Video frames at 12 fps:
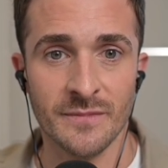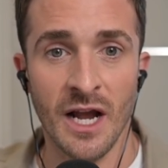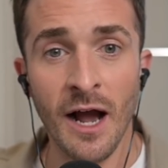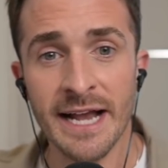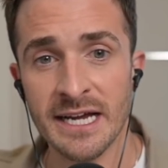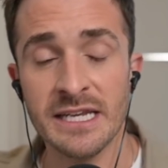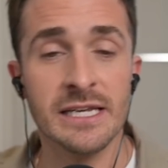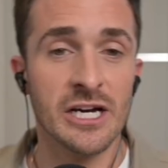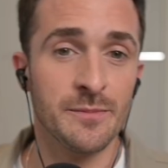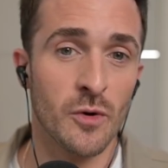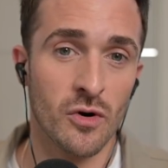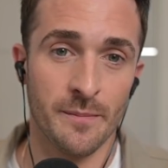I can
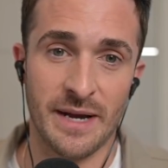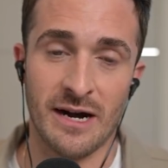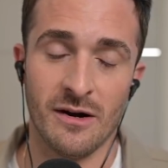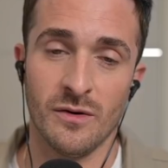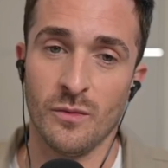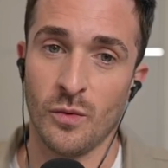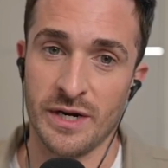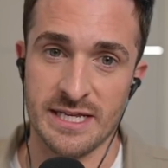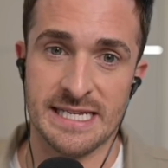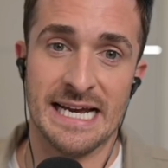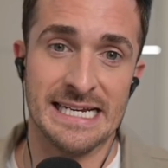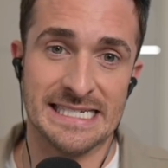learn more about what it
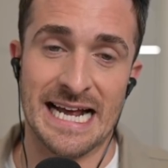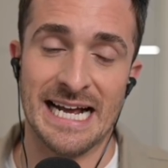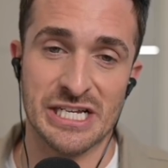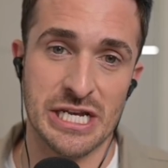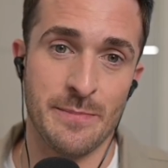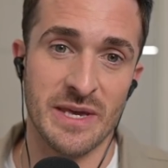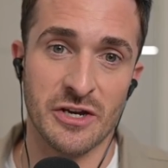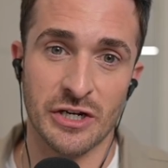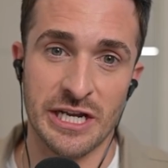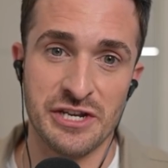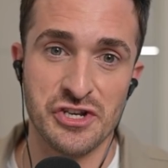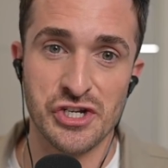takes to actually be good
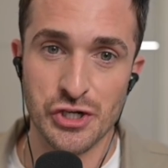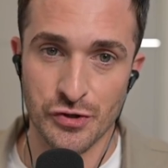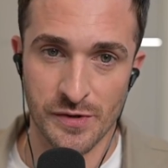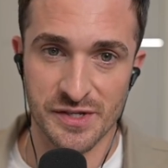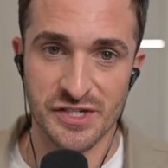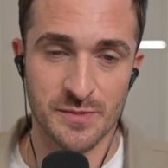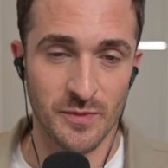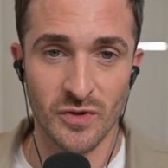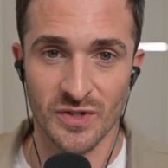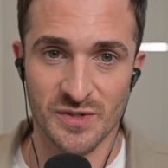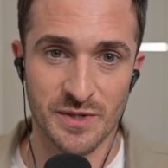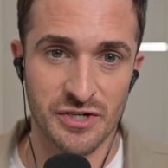at endurance
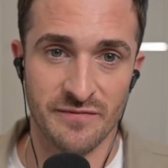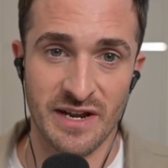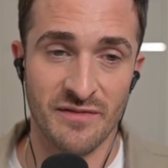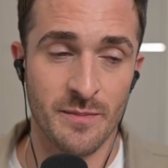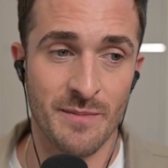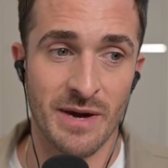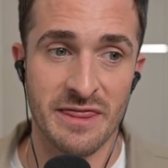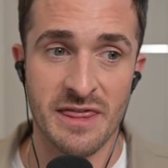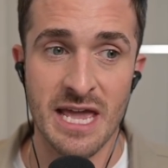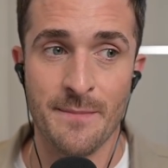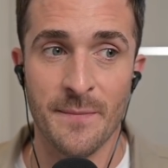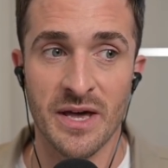sports, which have never been my
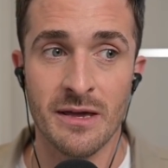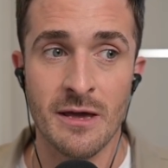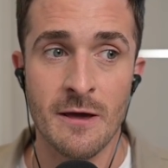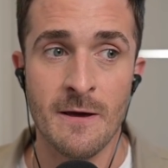thing, but